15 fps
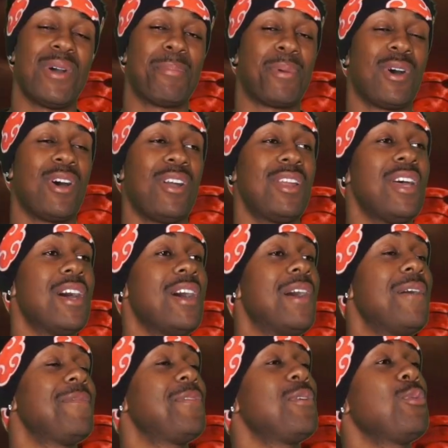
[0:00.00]
a part
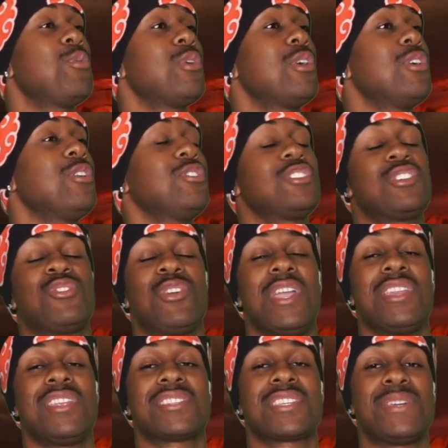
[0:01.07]
of the world's
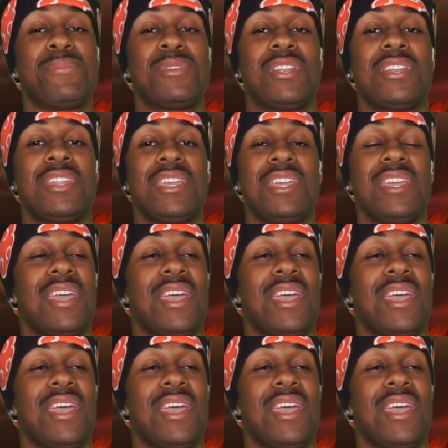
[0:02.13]
greatest community